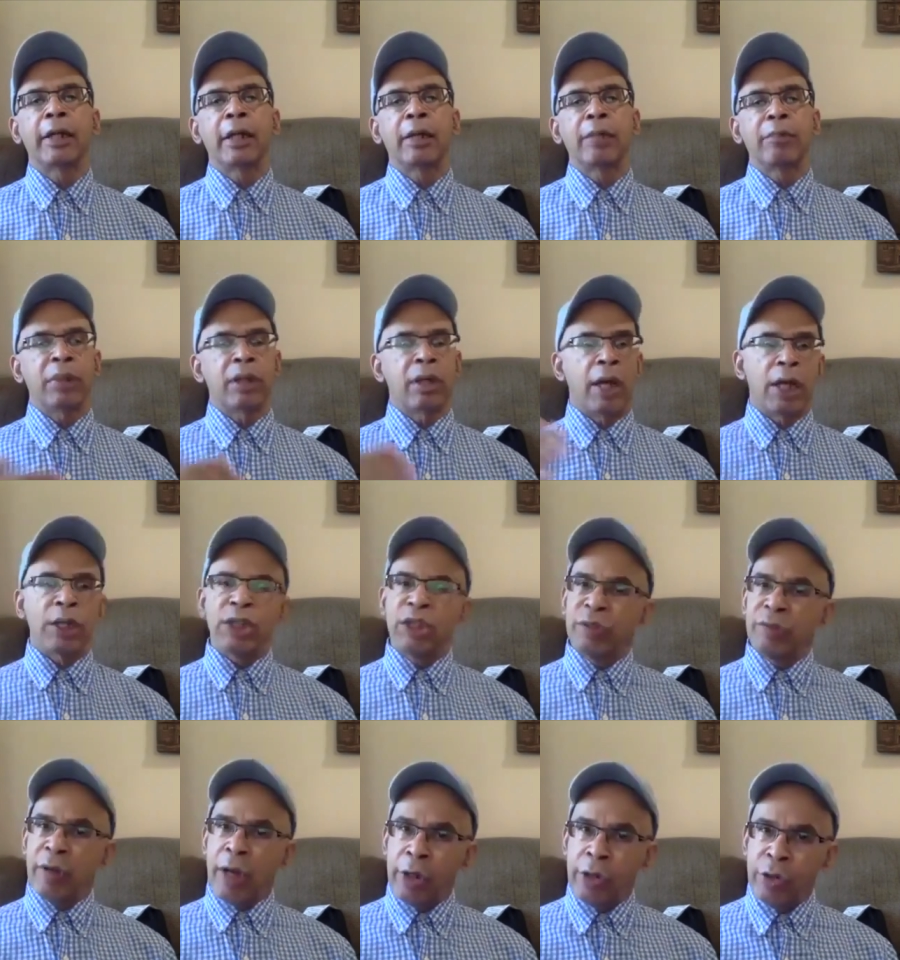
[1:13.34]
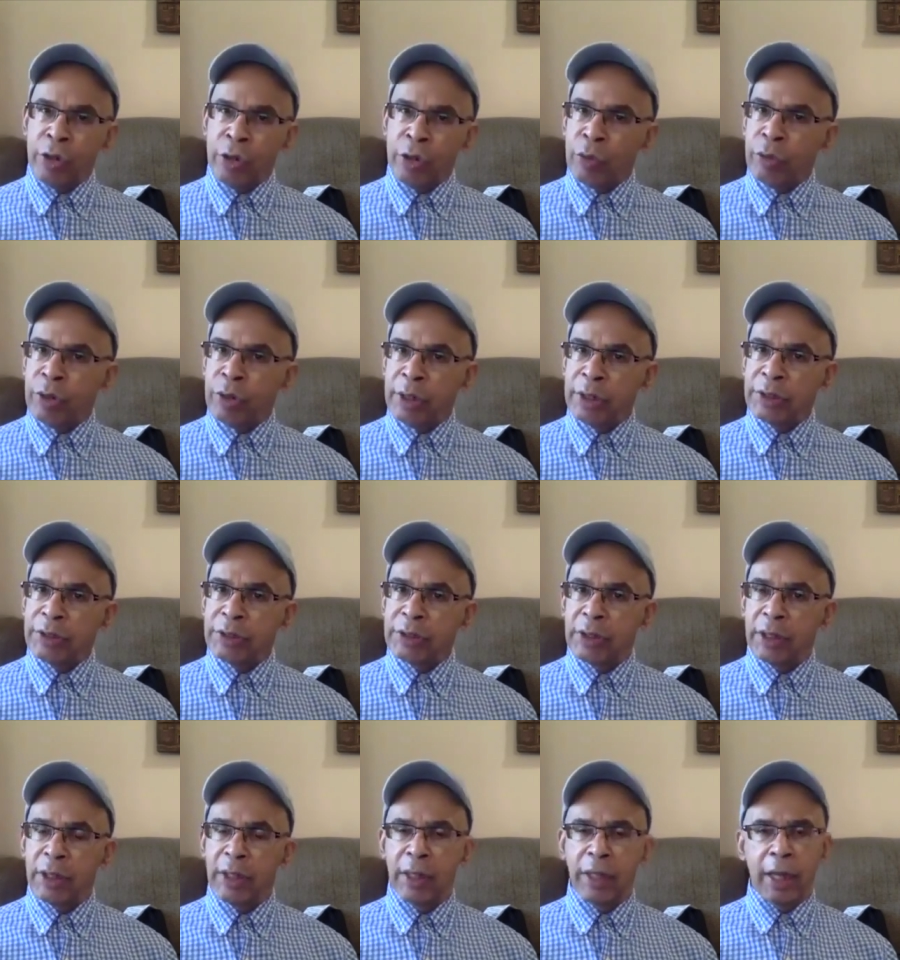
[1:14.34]
because of our newness
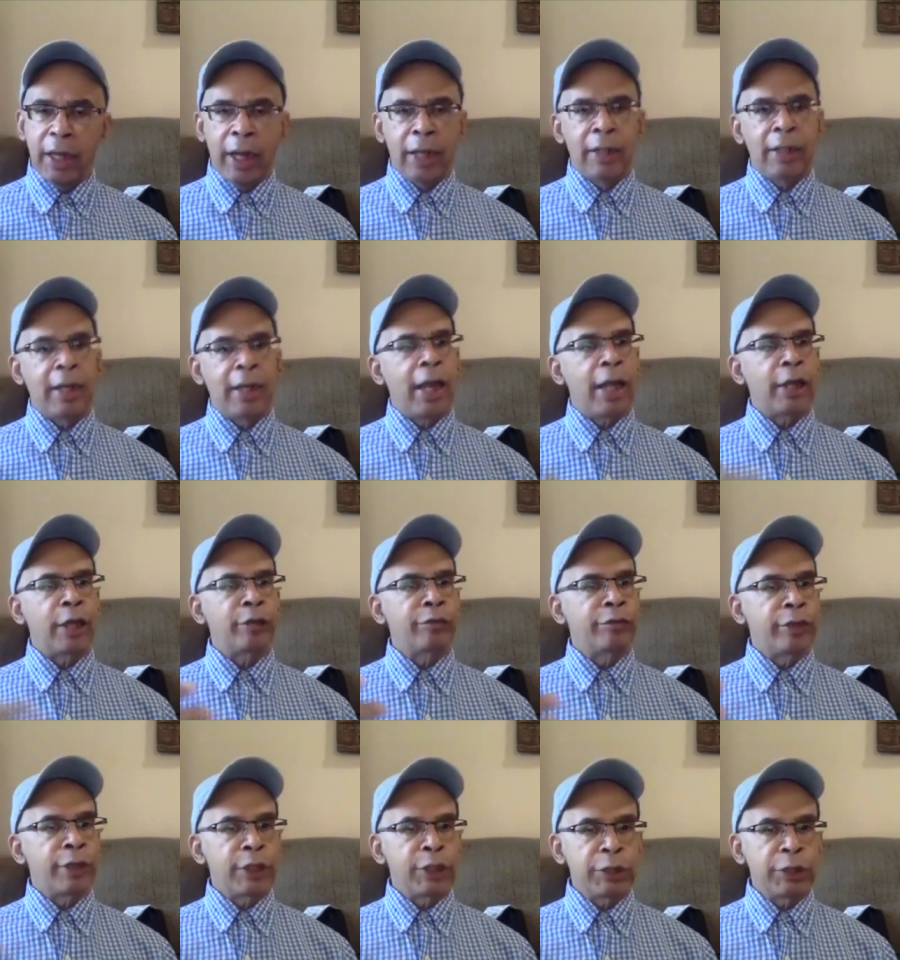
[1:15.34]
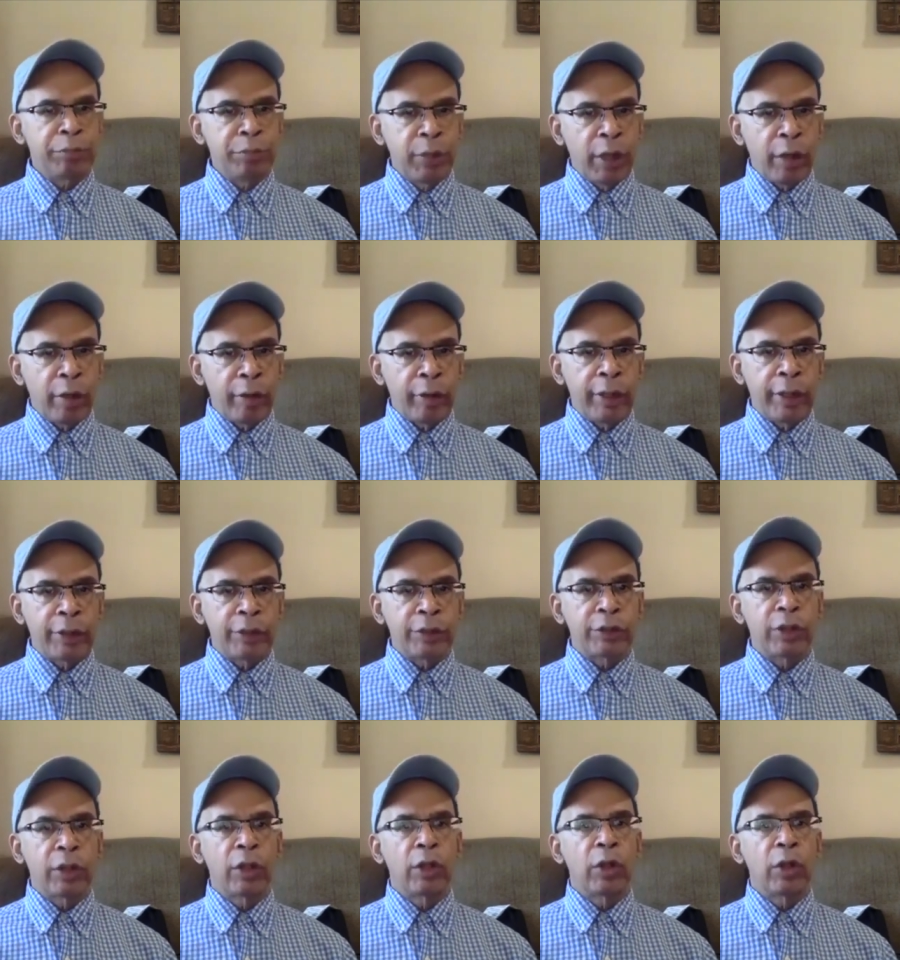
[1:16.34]
and lack of experience,